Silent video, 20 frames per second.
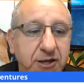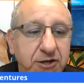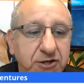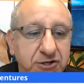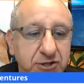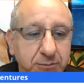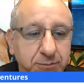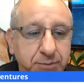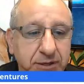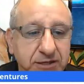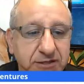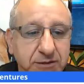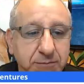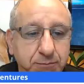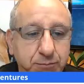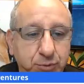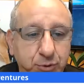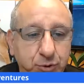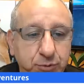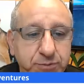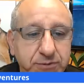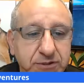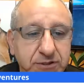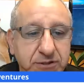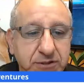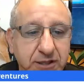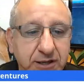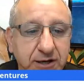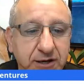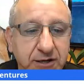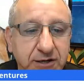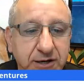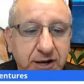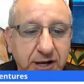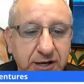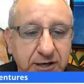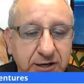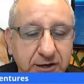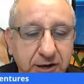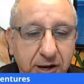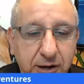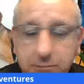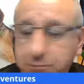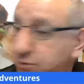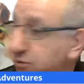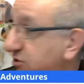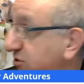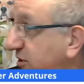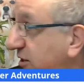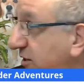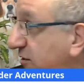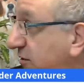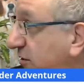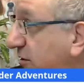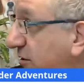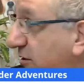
She pees and poops there 99%